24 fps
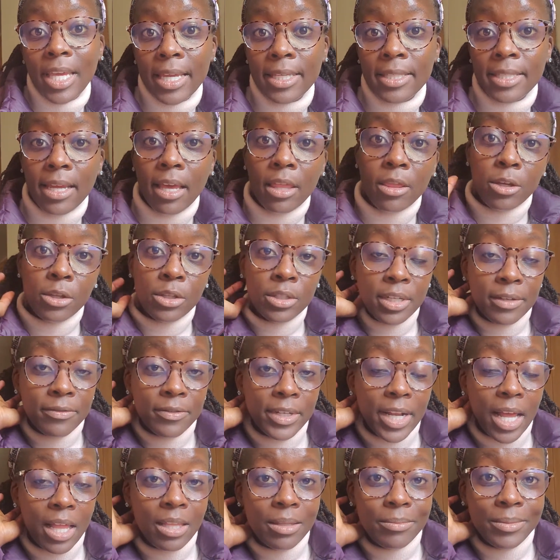together the
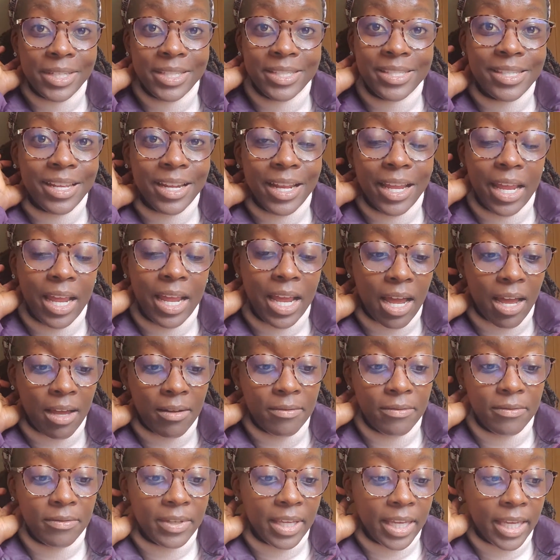different elements that I
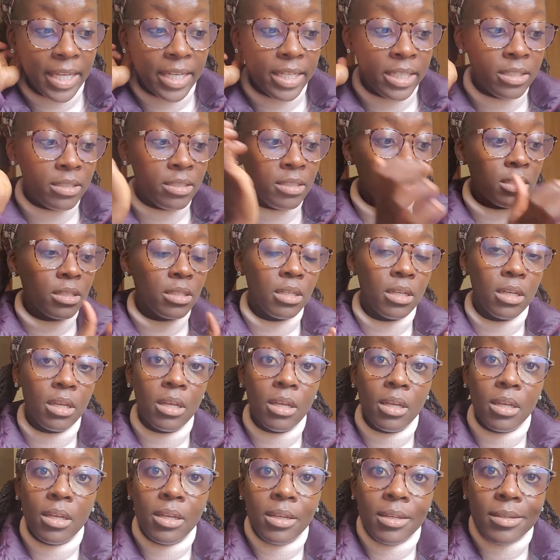have and
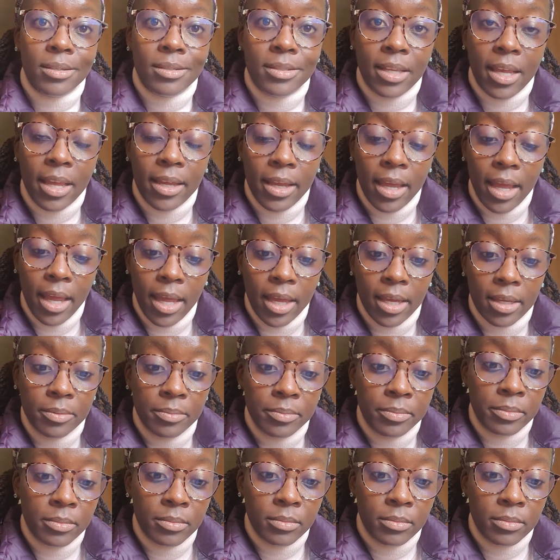say, hey,